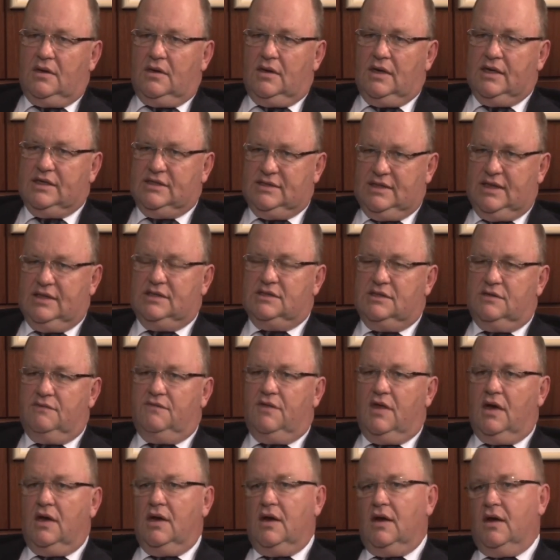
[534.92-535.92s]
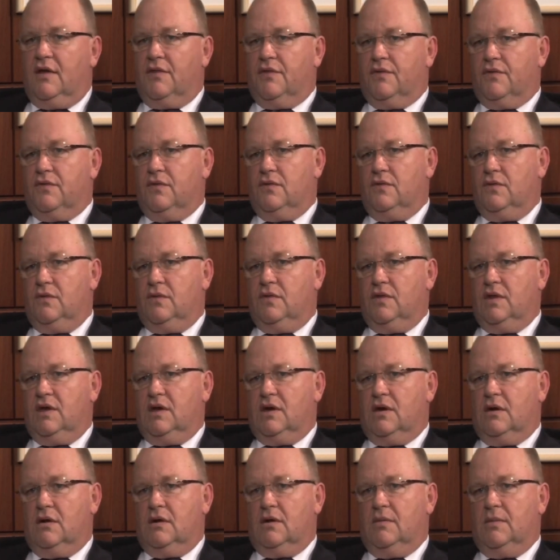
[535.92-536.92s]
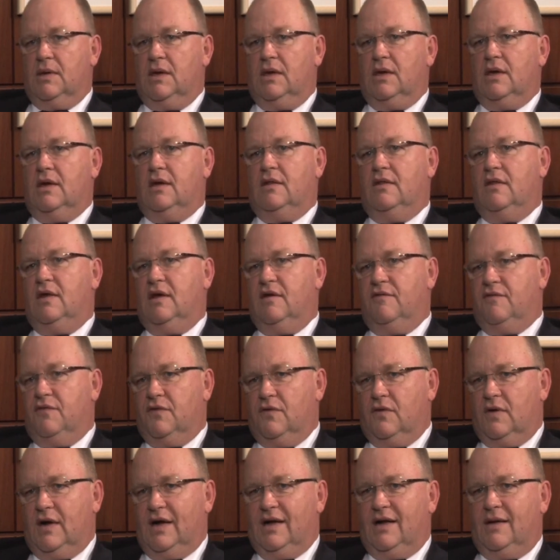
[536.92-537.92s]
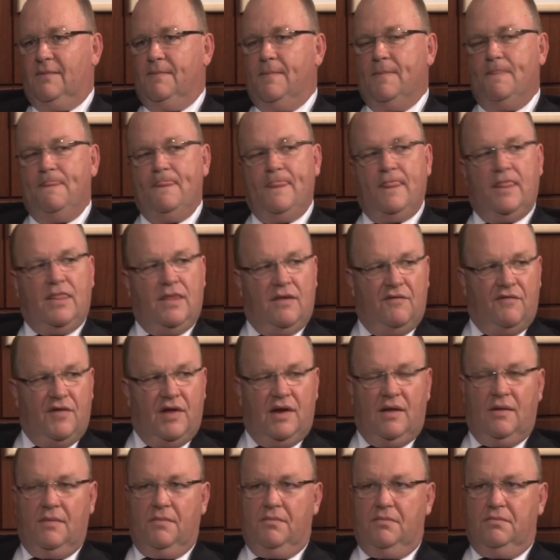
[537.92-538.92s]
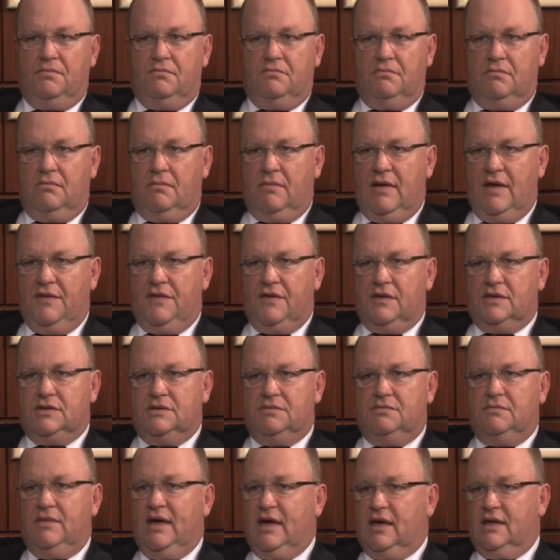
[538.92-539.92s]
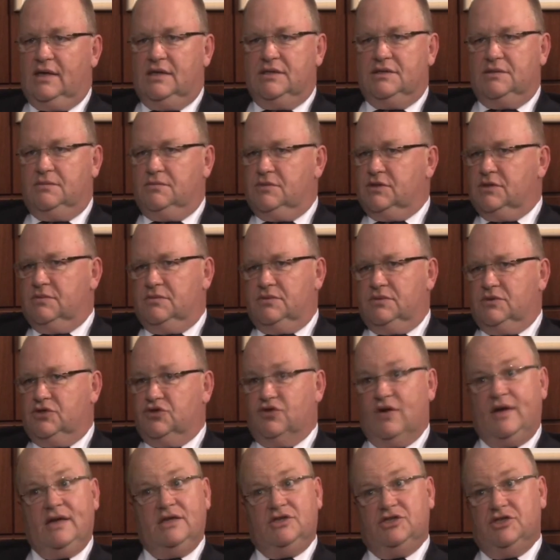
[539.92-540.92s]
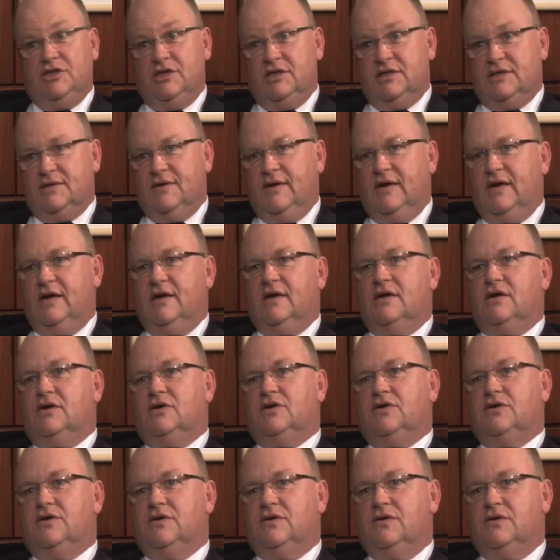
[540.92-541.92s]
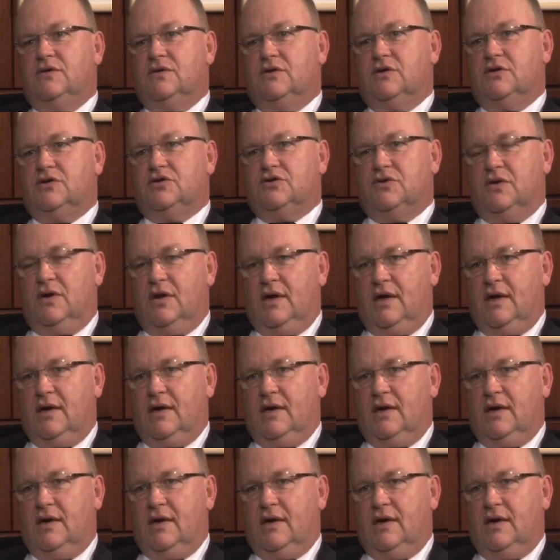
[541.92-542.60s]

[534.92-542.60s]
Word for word: extensive they are through the economy, and therefore uh, develop methods, mechanisms, strategies to, to try